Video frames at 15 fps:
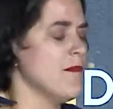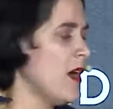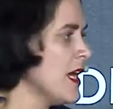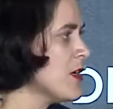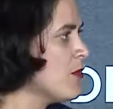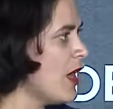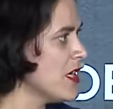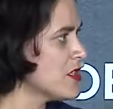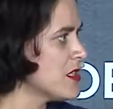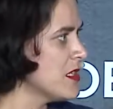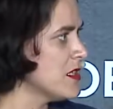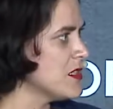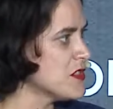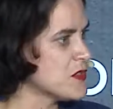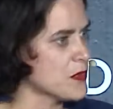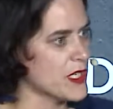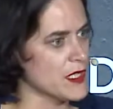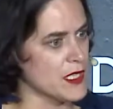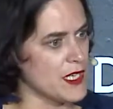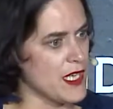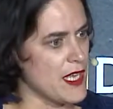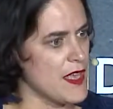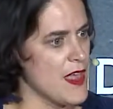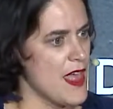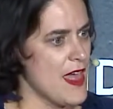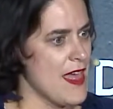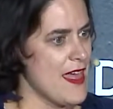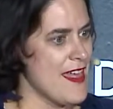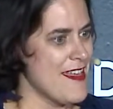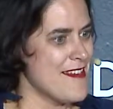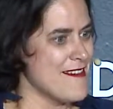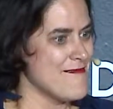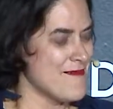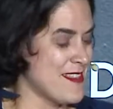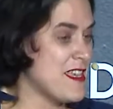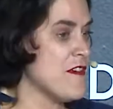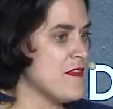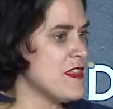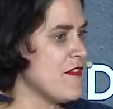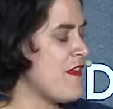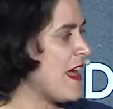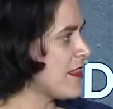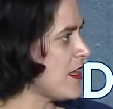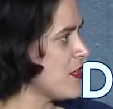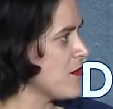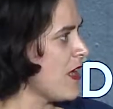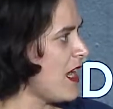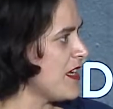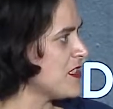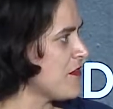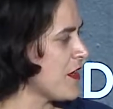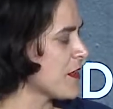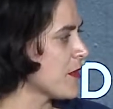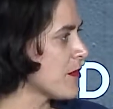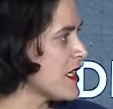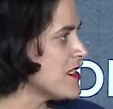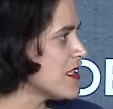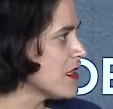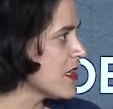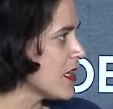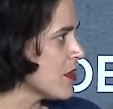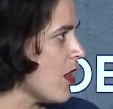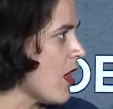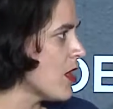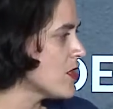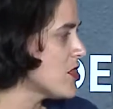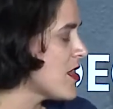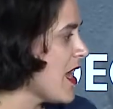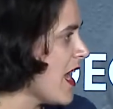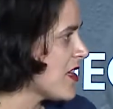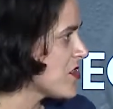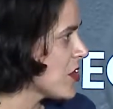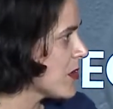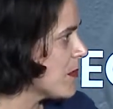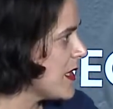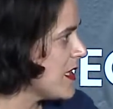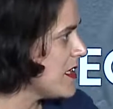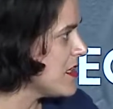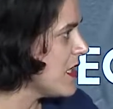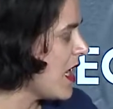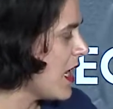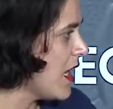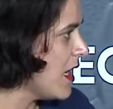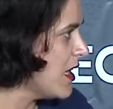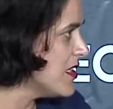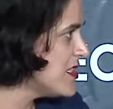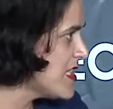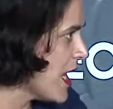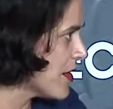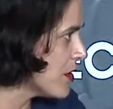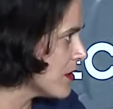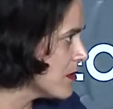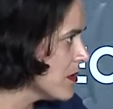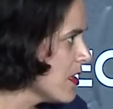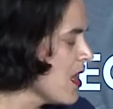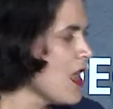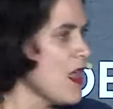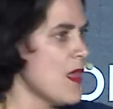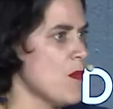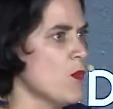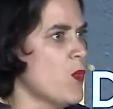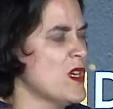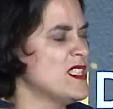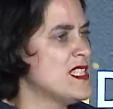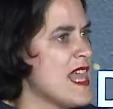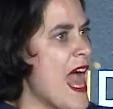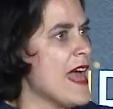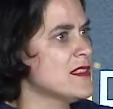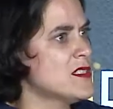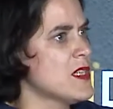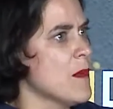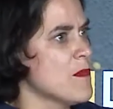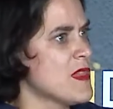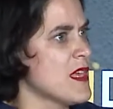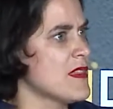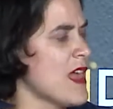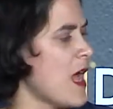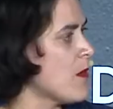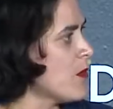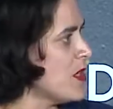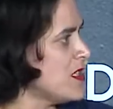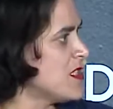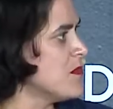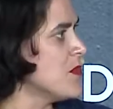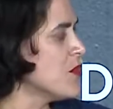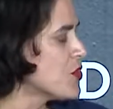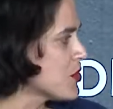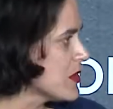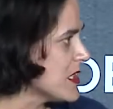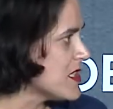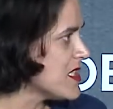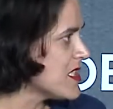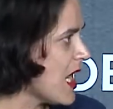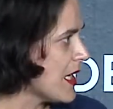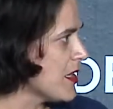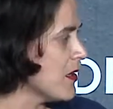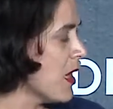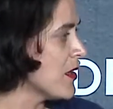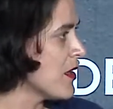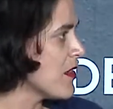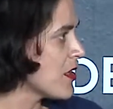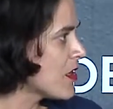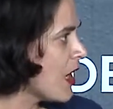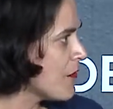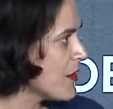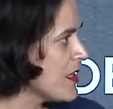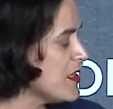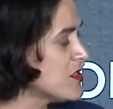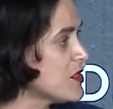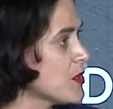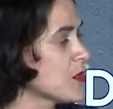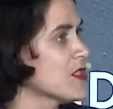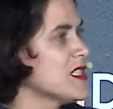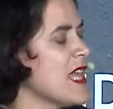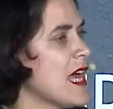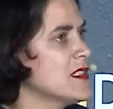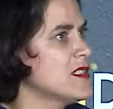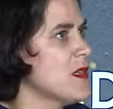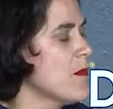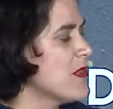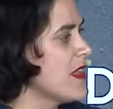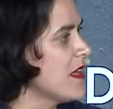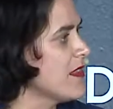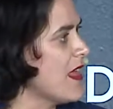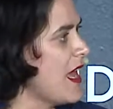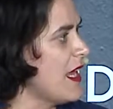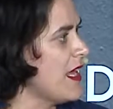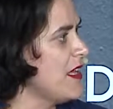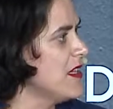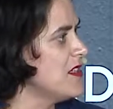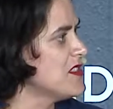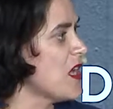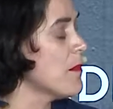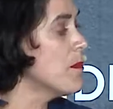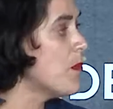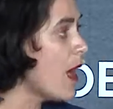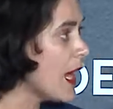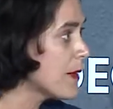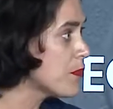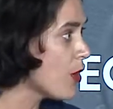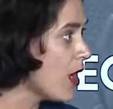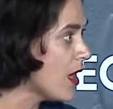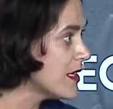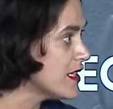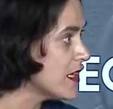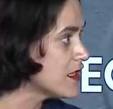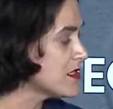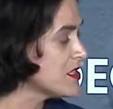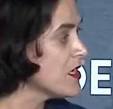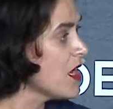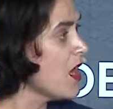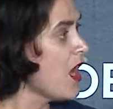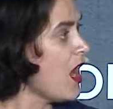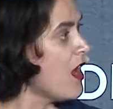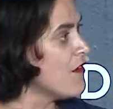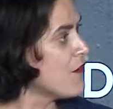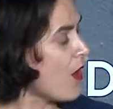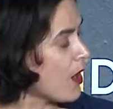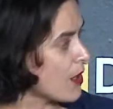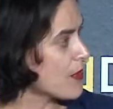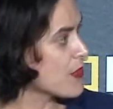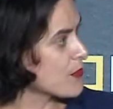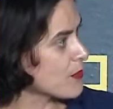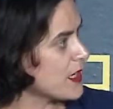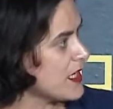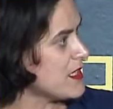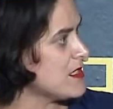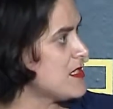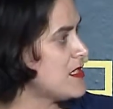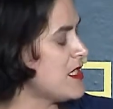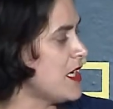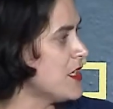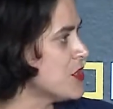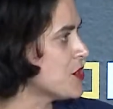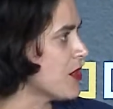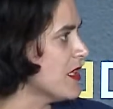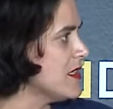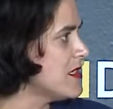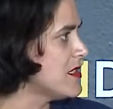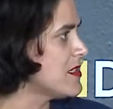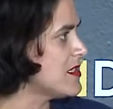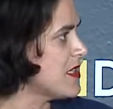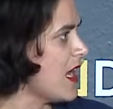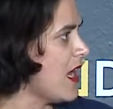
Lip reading: my question is really, given the fact that you guys very recently launched the XRP setter, was that something that was mutually decided on in the governance, or is that something that is a byproduct of R3's interests